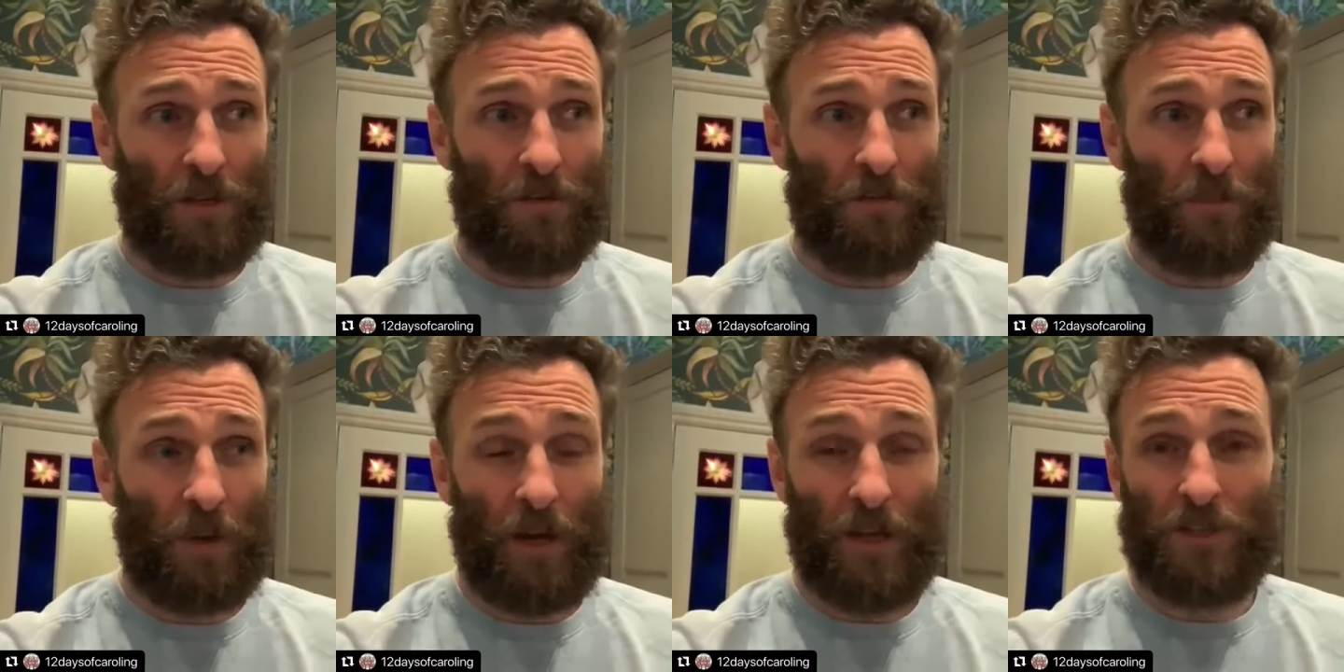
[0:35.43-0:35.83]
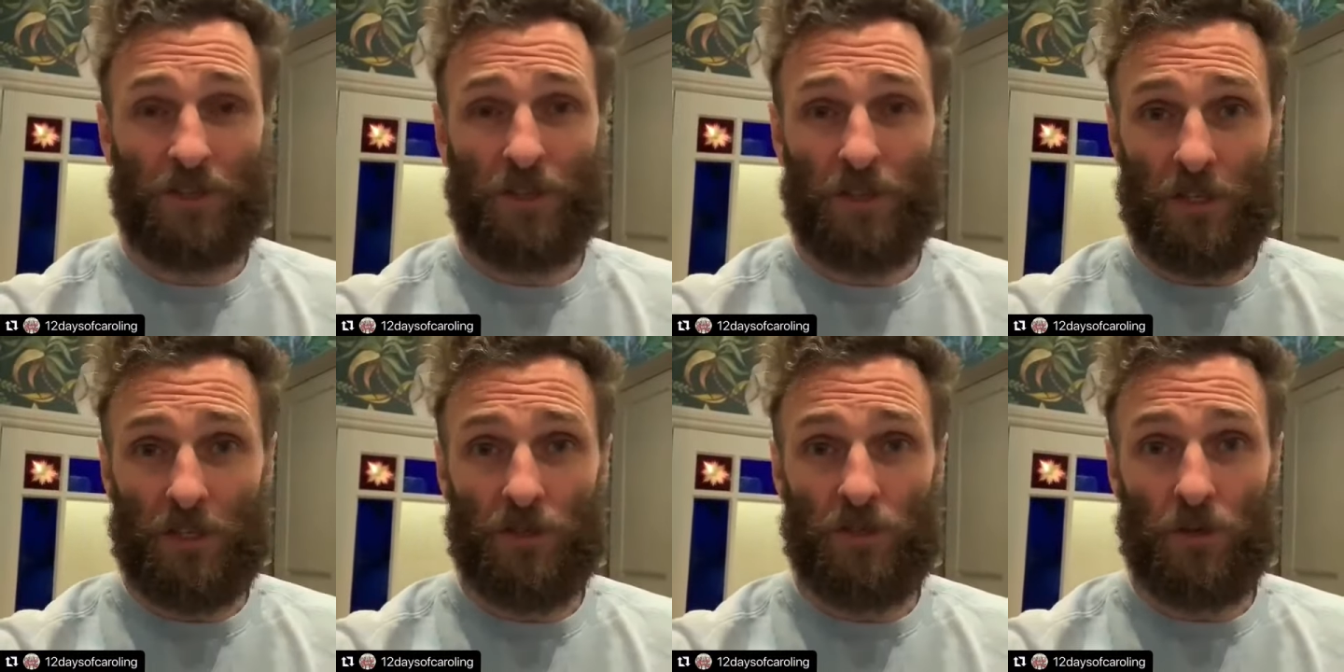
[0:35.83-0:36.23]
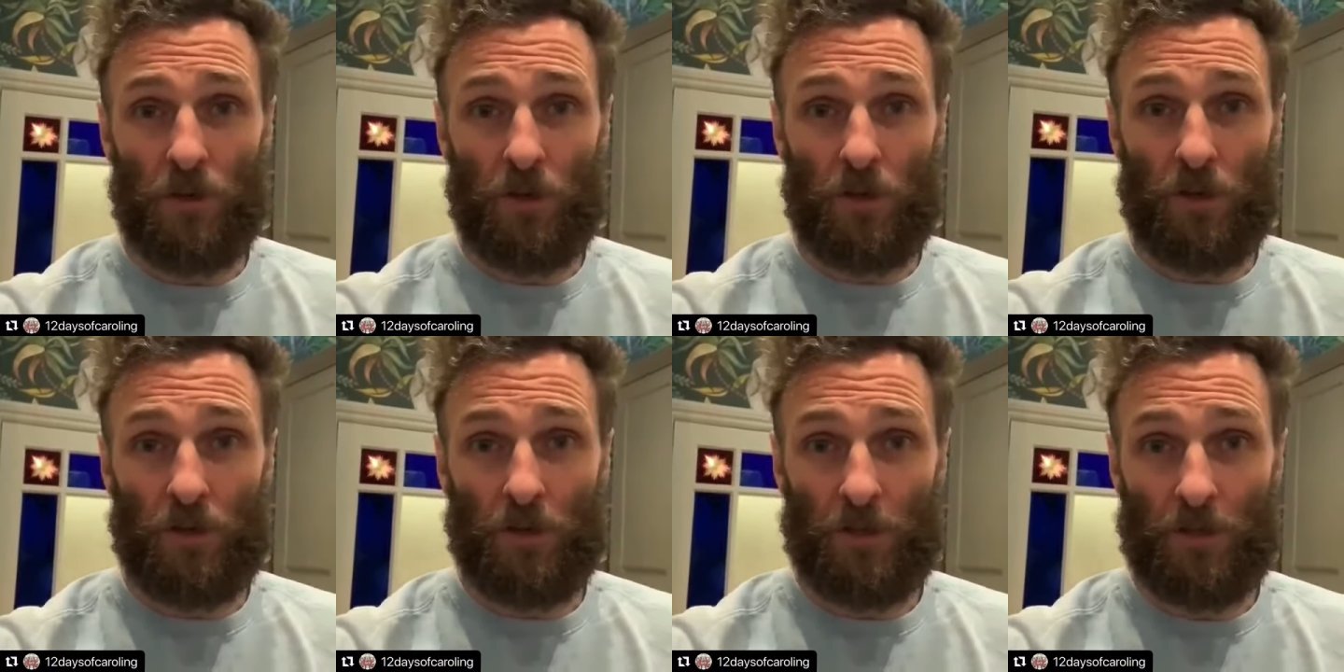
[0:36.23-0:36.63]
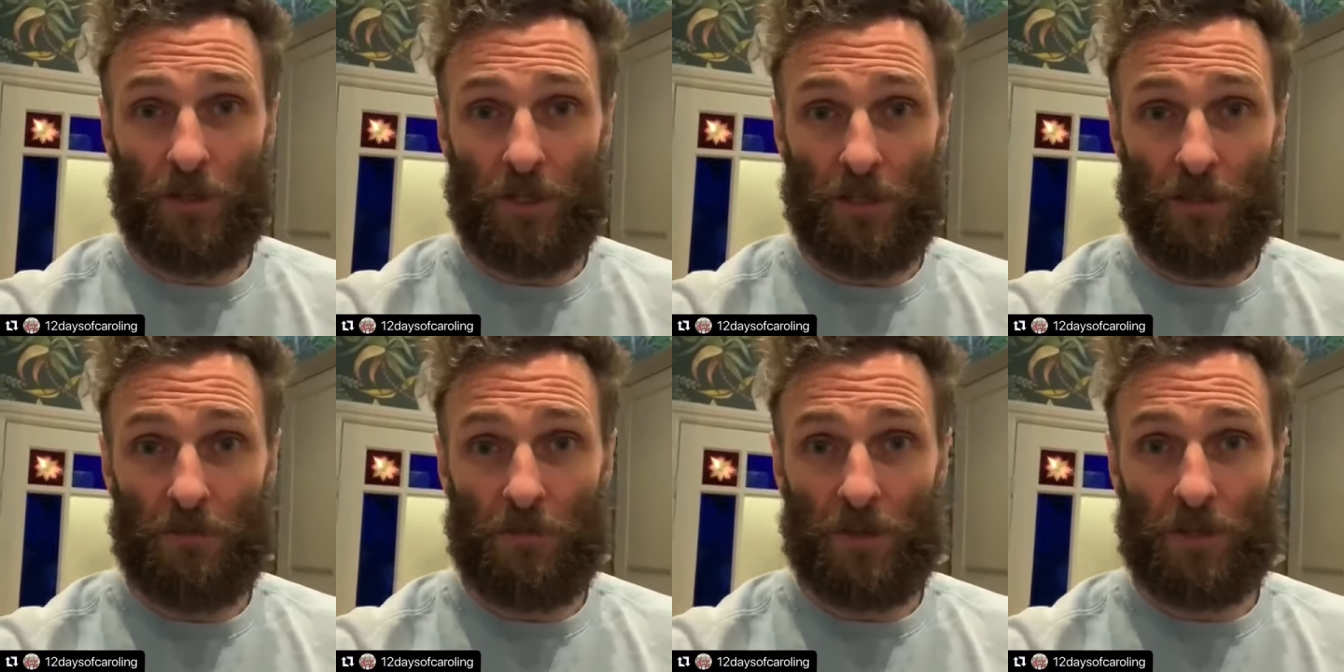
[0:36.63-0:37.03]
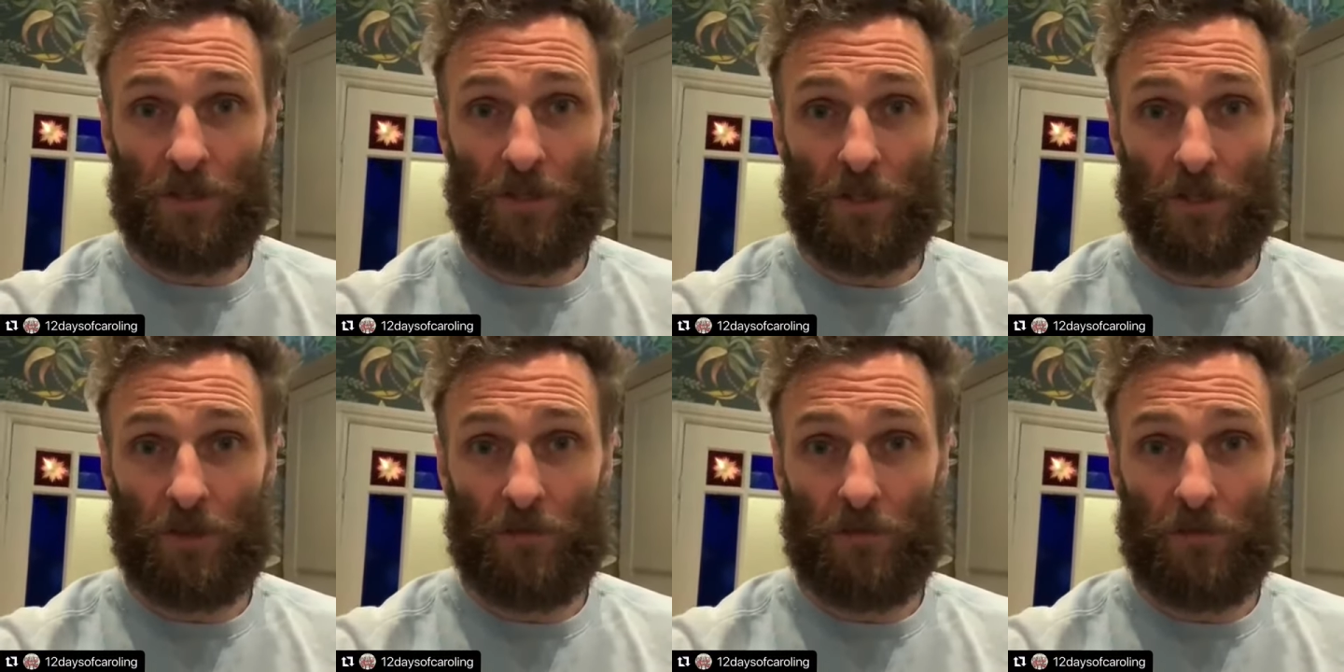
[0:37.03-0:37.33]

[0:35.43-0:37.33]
But actually he's not. He's Mr.